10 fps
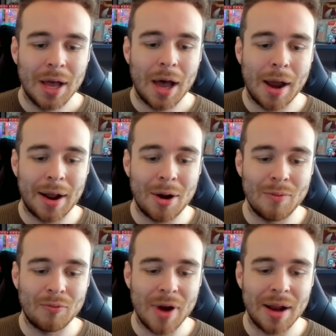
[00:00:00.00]
And I don't
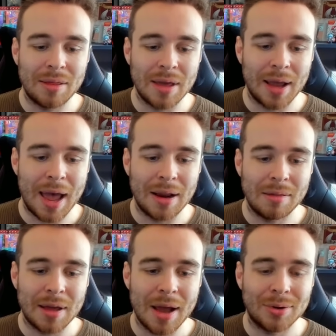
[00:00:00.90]
really think
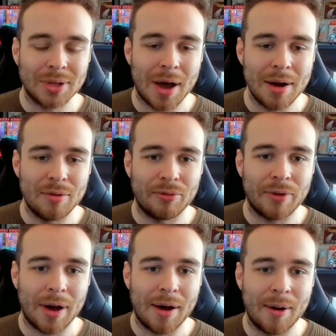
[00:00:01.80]
anything else kind of...
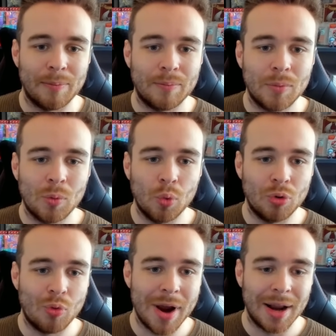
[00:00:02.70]
Um,
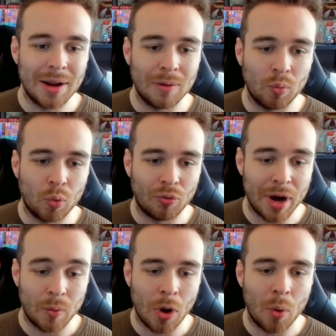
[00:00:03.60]
would really would
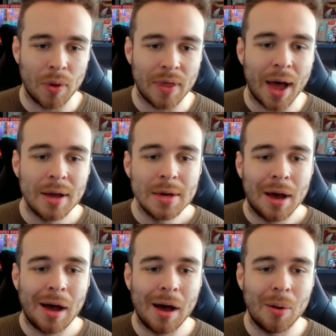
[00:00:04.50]
really work with that.
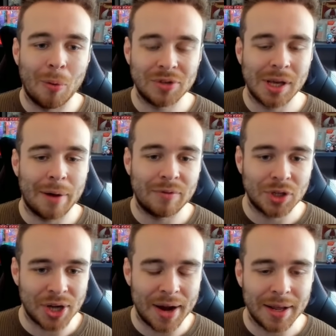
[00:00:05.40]
Uh, obviously, uh,
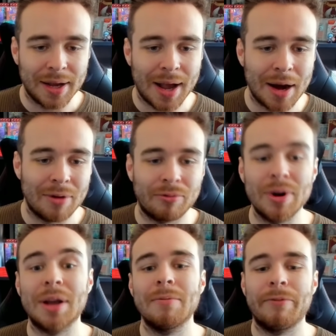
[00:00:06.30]
Jean here kind of
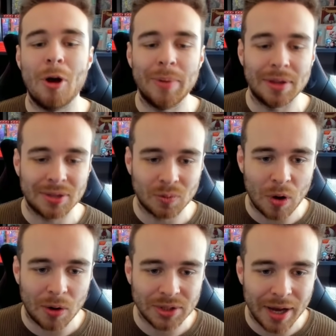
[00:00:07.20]
reconfirming this as
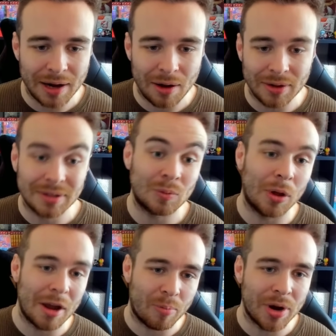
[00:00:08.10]
well, saying, you know, this is what
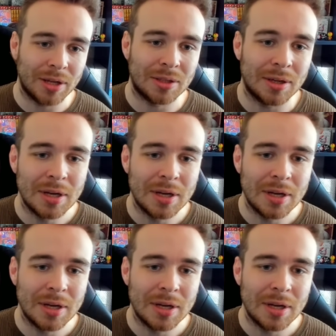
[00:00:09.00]
they predicted,